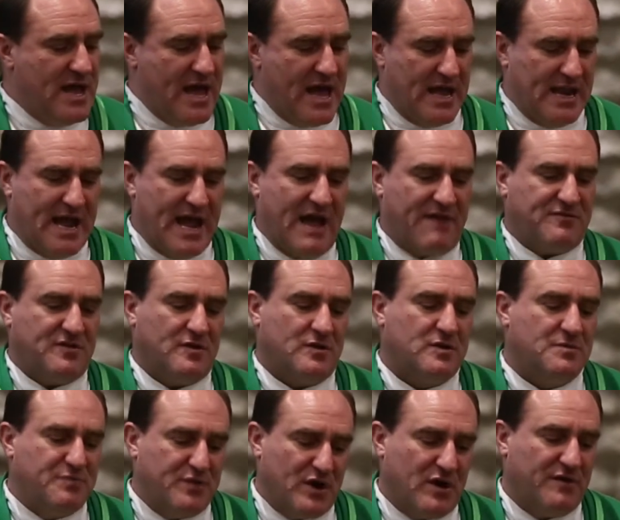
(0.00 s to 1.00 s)
and I have to
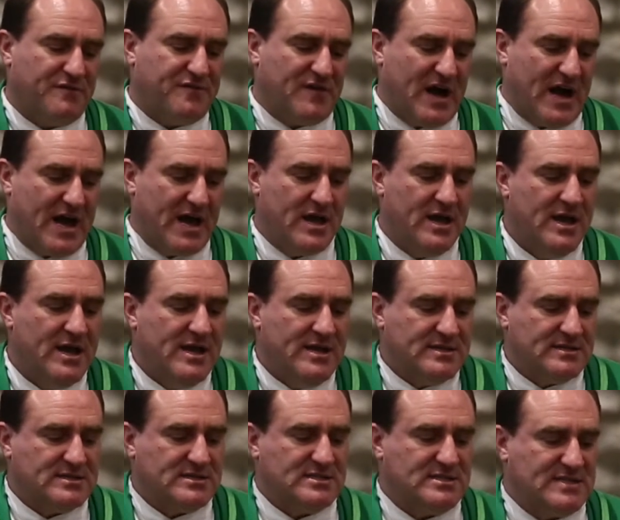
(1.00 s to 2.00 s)
purify
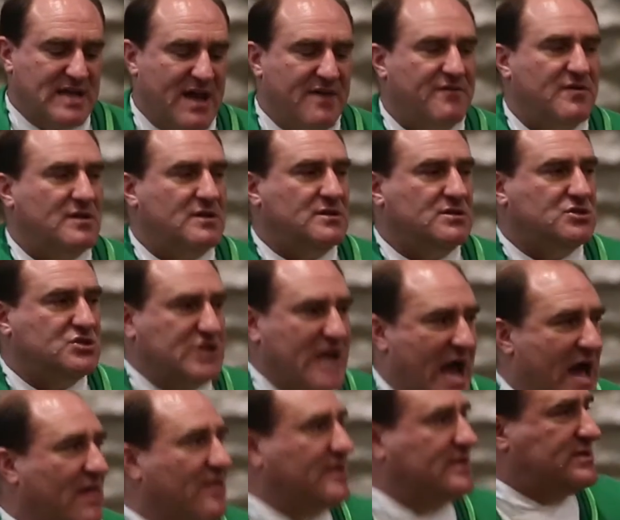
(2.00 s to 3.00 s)
7
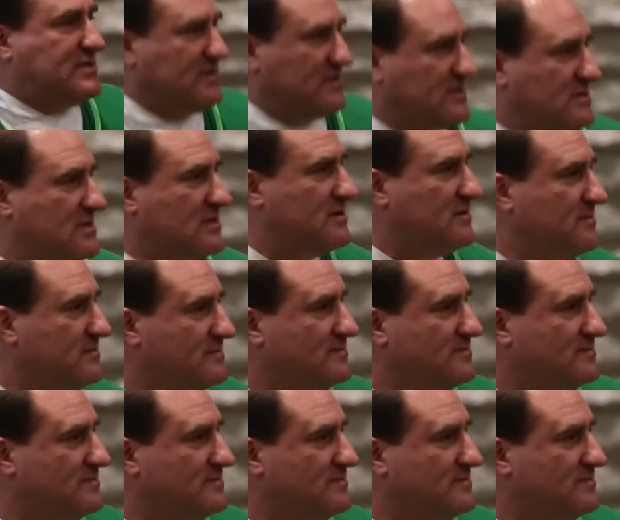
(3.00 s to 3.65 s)
chalices.